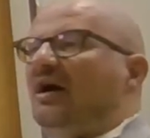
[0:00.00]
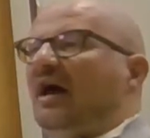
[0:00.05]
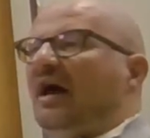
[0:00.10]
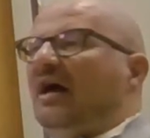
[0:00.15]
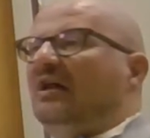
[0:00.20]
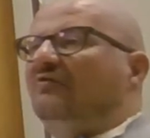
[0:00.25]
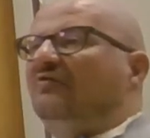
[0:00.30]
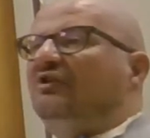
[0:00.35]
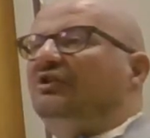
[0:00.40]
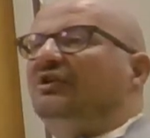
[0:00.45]

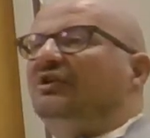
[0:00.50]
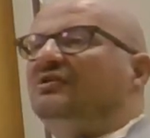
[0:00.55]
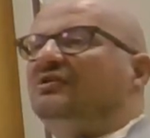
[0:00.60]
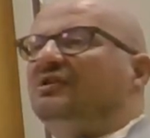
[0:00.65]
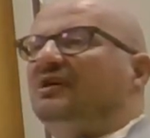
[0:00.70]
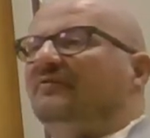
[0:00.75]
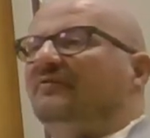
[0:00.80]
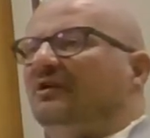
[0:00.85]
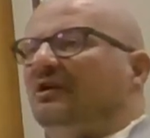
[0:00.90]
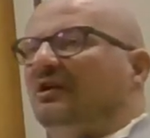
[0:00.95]
And we did
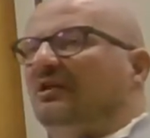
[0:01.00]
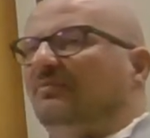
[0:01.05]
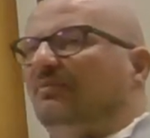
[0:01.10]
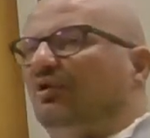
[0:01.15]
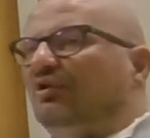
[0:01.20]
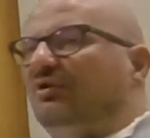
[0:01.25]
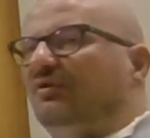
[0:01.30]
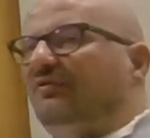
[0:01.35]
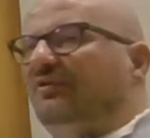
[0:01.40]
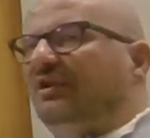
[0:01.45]
several
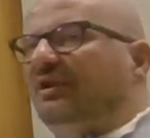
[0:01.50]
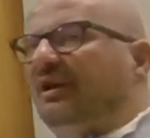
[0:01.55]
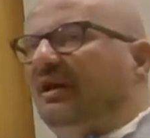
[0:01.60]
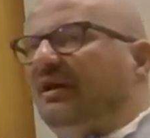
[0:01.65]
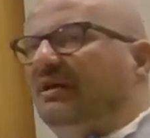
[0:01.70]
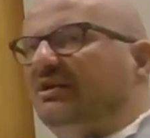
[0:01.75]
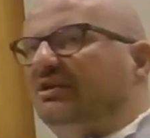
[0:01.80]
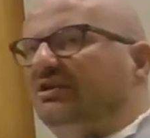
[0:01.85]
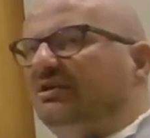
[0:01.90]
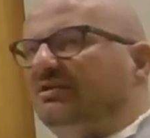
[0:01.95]

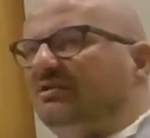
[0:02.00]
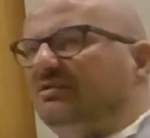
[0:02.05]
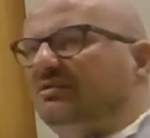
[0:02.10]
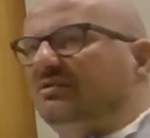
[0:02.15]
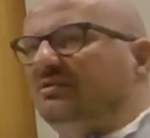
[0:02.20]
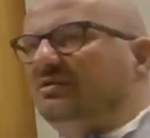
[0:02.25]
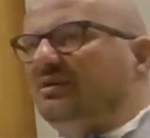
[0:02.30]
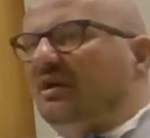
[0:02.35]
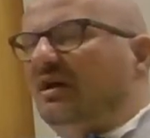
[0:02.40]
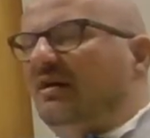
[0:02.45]

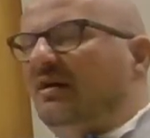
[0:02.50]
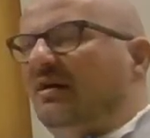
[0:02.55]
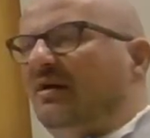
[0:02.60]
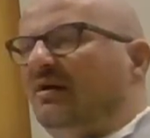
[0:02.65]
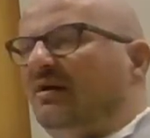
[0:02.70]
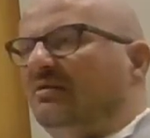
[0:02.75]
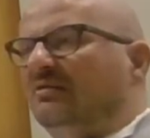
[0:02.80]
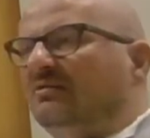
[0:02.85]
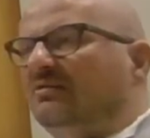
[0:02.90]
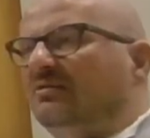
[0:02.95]
modifications,
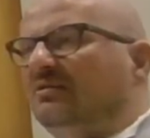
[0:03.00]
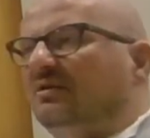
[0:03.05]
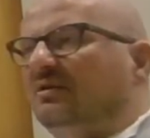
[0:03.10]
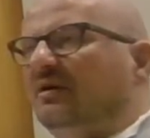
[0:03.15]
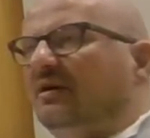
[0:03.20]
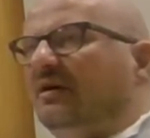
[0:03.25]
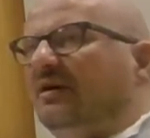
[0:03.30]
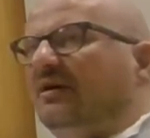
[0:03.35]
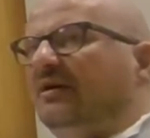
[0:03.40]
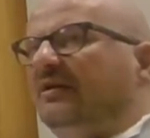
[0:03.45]
and
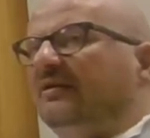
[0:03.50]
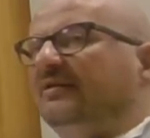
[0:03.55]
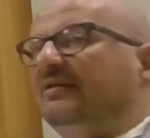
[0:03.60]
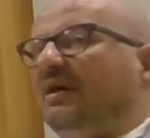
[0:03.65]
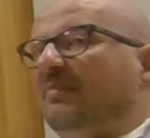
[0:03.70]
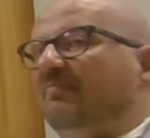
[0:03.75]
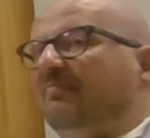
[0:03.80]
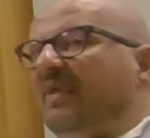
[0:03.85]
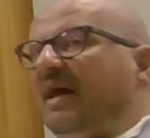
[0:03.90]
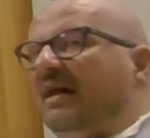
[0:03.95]

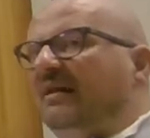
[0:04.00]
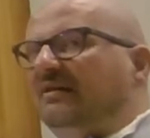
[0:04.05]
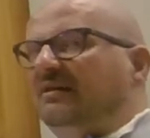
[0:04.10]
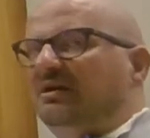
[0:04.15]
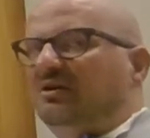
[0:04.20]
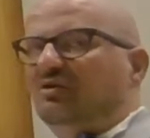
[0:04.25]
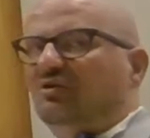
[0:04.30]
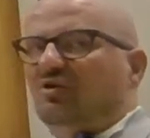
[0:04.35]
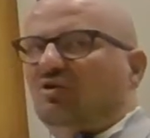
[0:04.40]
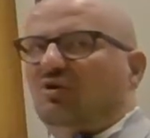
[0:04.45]

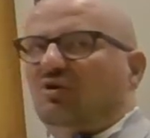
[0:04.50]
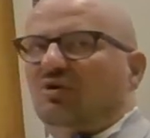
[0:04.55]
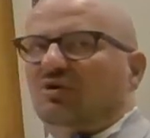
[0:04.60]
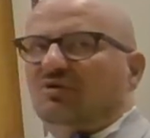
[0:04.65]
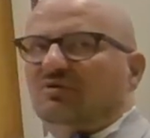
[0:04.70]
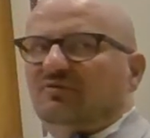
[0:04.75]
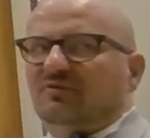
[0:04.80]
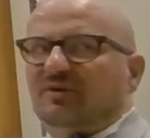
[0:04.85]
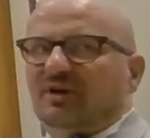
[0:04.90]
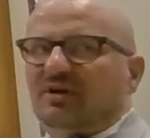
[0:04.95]
depending
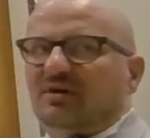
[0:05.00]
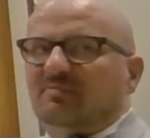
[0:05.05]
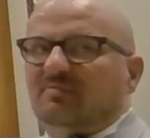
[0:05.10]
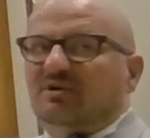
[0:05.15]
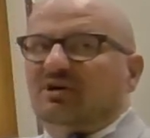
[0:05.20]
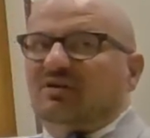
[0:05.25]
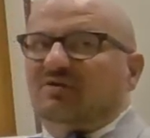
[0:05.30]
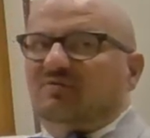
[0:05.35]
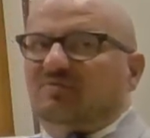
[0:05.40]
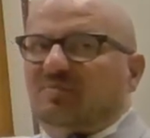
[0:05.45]
on the
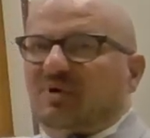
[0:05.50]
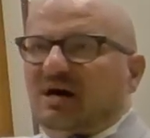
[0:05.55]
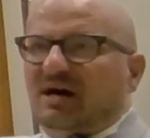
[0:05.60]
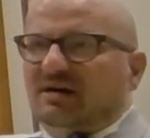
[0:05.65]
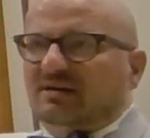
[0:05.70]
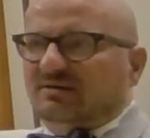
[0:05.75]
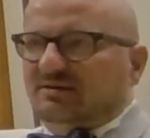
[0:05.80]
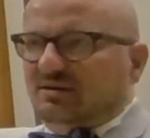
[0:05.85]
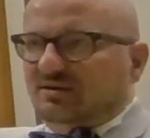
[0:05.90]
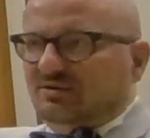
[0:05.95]
breath
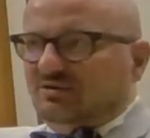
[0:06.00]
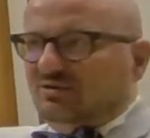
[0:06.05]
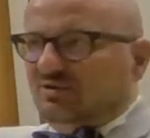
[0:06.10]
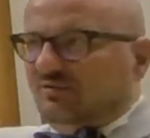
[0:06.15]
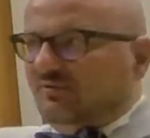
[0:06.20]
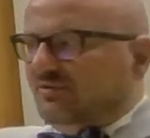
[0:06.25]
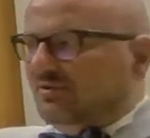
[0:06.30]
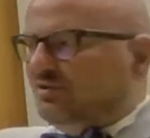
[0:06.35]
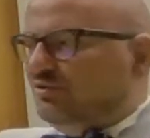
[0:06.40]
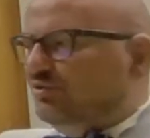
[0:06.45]
patterns
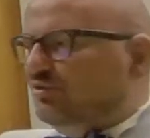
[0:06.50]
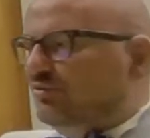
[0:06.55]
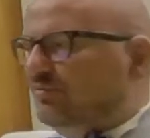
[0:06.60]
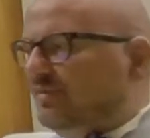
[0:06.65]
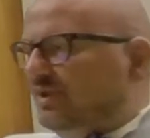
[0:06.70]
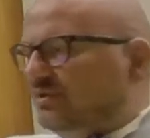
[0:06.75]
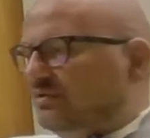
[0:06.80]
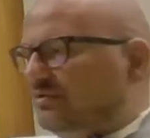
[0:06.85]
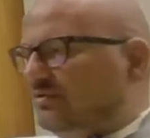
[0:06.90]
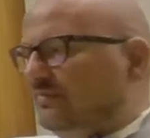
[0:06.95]
of the
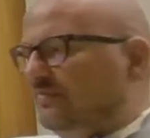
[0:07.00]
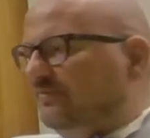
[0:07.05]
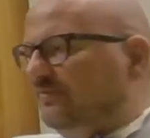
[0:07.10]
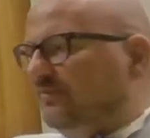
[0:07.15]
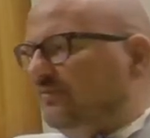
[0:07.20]
humans.